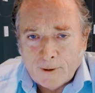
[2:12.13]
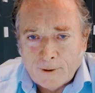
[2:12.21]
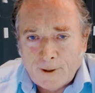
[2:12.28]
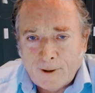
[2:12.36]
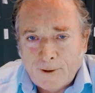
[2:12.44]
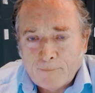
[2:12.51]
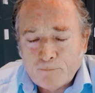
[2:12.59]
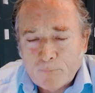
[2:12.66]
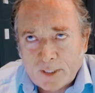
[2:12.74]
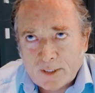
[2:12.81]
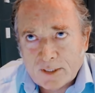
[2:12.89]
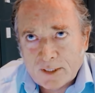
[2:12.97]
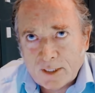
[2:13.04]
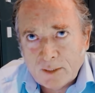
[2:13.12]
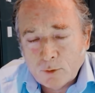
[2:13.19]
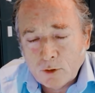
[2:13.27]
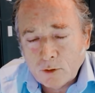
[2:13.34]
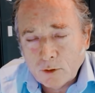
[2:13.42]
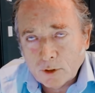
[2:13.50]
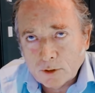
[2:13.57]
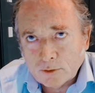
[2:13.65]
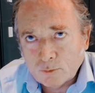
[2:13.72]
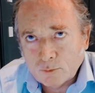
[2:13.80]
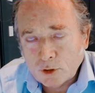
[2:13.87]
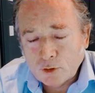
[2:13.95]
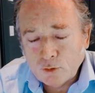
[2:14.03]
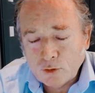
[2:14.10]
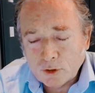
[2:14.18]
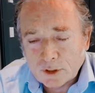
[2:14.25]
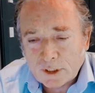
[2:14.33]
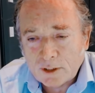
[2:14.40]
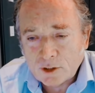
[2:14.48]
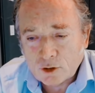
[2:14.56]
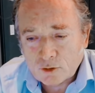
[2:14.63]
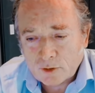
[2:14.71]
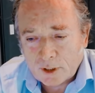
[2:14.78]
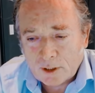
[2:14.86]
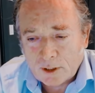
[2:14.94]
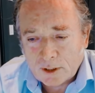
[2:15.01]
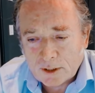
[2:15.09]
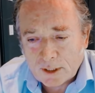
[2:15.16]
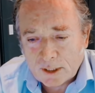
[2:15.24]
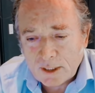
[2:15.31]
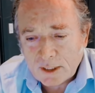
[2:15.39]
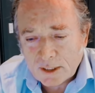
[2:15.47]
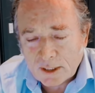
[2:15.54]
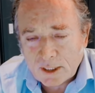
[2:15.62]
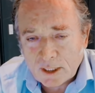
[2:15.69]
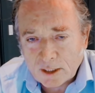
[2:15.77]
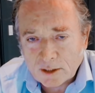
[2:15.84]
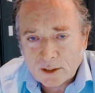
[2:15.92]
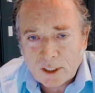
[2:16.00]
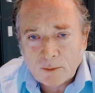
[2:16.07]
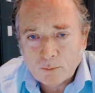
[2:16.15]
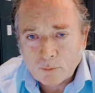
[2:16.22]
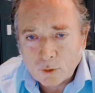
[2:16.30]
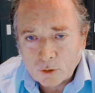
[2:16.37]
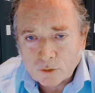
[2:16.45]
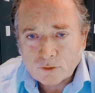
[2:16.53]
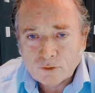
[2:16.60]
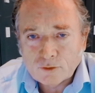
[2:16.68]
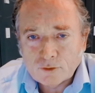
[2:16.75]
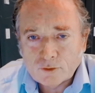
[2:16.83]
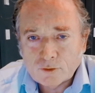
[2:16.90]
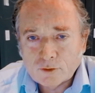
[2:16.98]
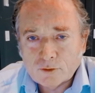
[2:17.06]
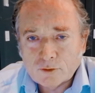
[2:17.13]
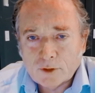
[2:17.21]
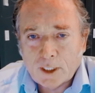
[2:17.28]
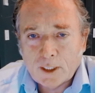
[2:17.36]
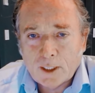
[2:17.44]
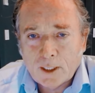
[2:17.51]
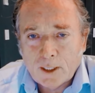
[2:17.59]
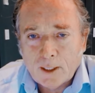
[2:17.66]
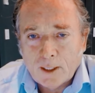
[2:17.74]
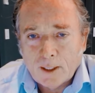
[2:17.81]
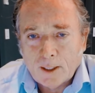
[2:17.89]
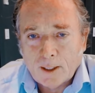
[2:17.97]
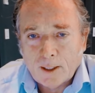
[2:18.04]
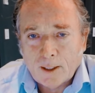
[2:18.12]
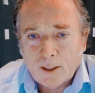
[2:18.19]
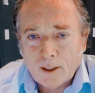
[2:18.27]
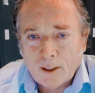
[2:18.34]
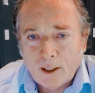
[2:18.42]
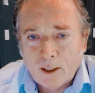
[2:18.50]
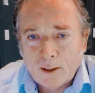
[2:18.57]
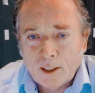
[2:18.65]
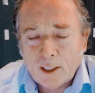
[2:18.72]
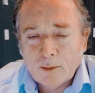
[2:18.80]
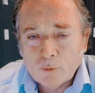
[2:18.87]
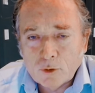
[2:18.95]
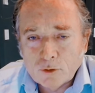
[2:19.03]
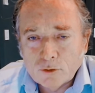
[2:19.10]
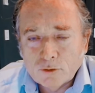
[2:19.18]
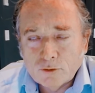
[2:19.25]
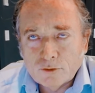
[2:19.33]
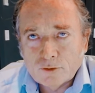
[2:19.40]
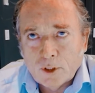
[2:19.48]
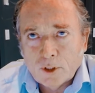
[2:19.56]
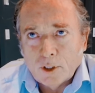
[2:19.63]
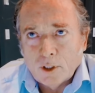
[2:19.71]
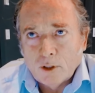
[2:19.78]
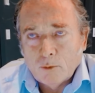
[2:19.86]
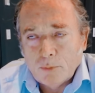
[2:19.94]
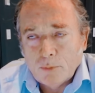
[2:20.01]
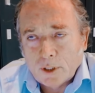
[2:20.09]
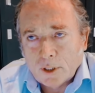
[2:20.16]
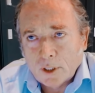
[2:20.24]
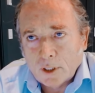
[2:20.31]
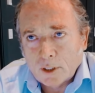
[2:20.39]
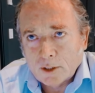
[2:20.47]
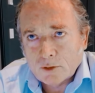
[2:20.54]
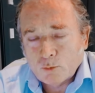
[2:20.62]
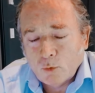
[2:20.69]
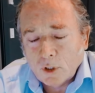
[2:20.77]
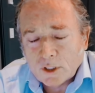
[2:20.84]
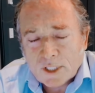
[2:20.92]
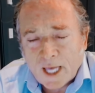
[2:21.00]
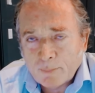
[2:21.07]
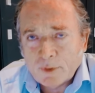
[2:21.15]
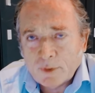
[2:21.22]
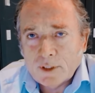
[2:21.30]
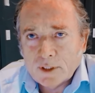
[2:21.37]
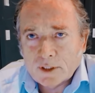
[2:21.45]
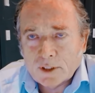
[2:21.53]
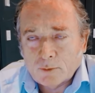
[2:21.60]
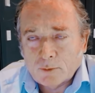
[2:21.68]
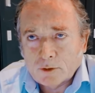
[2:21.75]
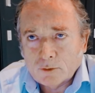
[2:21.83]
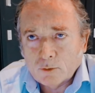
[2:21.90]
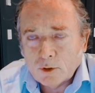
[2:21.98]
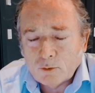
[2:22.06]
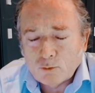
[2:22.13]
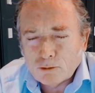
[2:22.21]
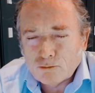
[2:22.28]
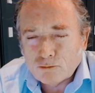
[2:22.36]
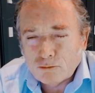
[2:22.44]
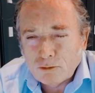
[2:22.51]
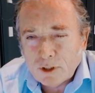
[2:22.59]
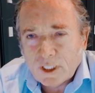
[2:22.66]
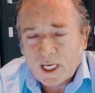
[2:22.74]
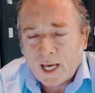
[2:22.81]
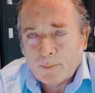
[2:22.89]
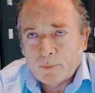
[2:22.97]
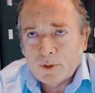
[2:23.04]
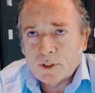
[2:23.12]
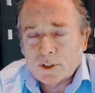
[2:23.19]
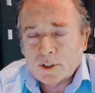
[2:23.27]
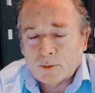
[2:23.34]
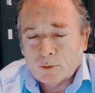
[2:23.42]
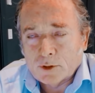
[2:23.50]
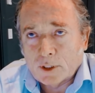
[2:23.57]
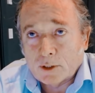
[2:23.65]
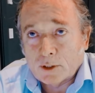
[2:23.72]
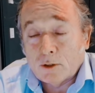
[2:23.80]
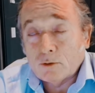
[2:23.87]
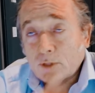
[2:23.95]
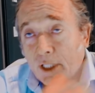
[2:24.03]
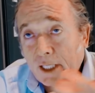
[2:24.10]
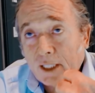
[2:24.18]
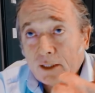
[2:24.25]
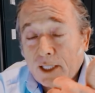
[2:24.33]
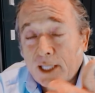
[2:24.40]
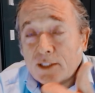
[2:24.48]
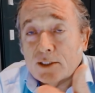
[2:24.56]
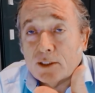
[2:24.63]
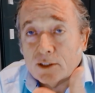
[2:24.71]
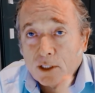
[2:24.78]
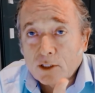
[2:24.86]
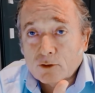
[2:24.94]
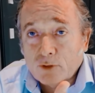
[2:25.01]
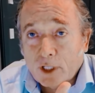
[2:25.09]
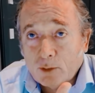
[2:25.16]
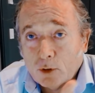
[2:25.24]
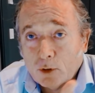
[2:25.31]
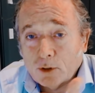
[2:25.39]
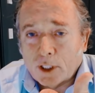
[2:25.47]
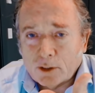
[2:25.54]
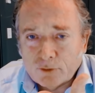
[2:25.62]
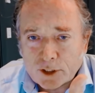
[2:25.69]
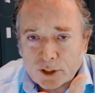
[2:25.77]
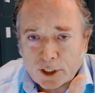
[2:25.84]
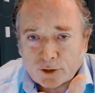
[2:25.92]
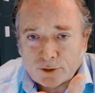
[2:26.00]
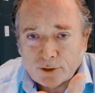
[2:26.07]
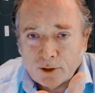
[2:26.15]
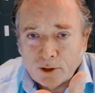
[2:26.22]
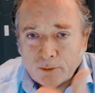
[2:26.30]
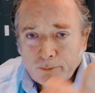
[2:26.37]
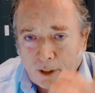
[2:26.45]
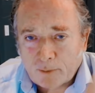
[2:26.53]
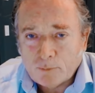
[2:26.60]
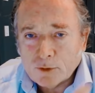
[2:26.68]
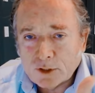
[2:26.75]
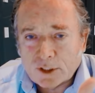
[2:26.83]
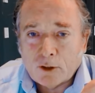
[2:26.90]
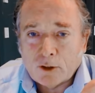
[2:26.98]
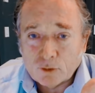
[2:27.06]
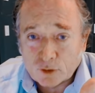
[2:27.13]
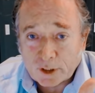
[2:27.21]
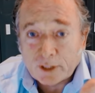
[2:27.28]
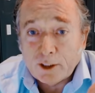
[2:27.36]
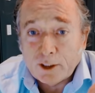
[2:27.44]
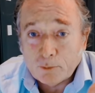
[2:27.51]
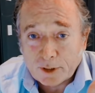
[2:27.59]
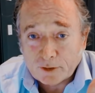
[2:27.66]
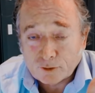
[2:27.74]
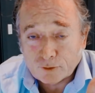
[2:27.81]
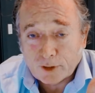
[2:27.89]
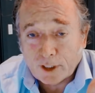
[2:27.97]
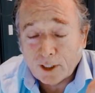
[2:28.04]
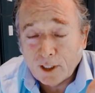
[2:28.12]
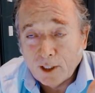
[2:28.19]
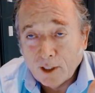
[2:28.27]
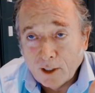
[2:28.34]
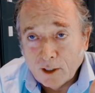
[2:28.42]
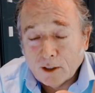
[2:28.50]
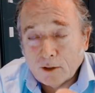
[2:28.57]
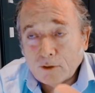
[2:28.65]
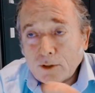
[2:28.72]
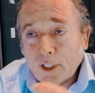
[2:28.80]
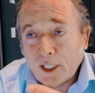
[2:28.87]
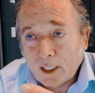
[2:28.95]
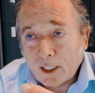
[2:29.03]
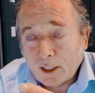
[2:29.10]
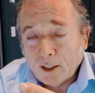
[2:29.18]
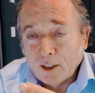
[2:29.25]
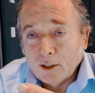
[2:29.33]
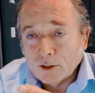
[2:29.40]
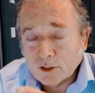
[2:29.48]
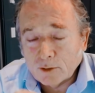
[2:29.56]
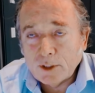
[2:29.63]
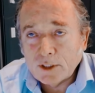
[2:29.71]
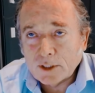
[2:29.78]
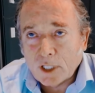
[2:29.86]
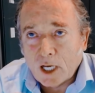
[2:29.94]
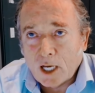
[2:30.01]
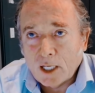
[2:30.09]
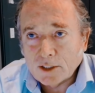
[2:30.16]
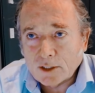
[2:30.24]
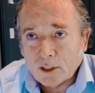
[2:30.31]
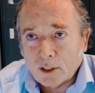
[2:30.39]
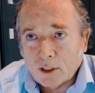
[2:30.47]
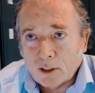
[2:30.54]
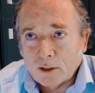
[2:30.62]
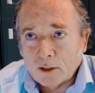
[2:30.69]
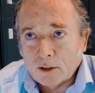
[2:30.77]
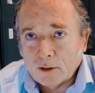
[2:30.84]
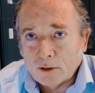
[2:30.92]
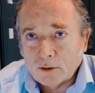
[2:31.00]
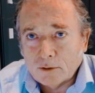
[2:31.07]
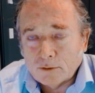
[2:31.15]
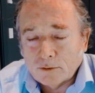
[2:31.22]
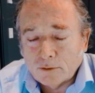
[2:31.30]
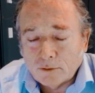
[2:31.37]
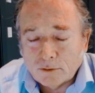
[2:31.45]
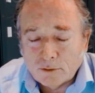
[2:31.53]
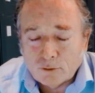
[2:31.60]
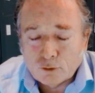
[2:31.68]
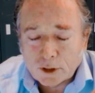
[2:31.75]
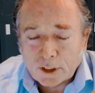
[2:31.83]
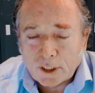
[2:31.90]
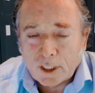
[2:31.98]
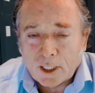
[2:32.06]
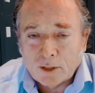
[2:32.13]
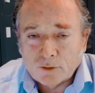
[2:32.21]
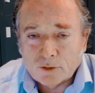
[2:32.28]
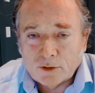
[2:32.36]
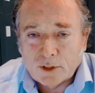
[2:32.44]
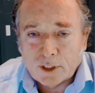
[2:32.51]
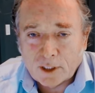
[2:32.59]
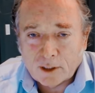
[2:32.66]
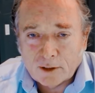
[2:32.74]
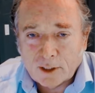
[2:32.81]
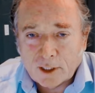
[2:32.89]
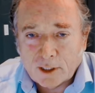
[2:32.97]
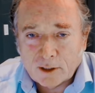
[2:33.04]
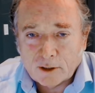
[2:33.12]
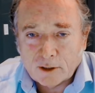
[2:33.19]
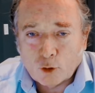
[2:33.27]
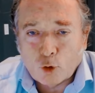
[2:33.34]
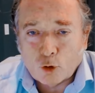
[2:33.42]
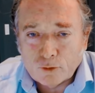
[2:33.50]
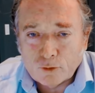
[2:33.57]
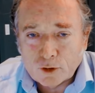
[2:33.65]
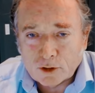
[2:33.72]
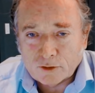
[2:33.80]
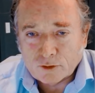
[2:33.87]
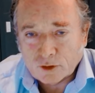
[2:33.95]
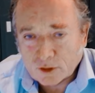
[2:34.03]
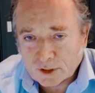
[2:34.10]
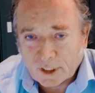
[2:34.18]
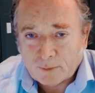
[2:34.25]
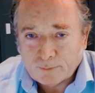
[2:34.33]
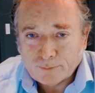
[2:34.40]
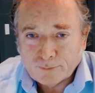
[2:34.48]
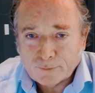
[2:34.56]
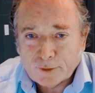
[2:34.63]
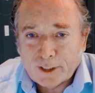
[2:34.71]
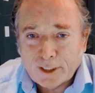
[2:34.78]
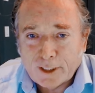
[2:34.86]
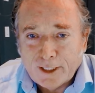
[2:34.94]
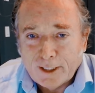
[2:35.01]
Now, that same token, what you just illustrated is that these things, they move, right? And they move because what's happened this summer? What really happened this summer? It's like, oh, dang, Nancy Lazar is right. We're going to get a recession. Babe, sell E&Ps, right? Oh, dang, some of these guys are drilling out their core reserves, some, right?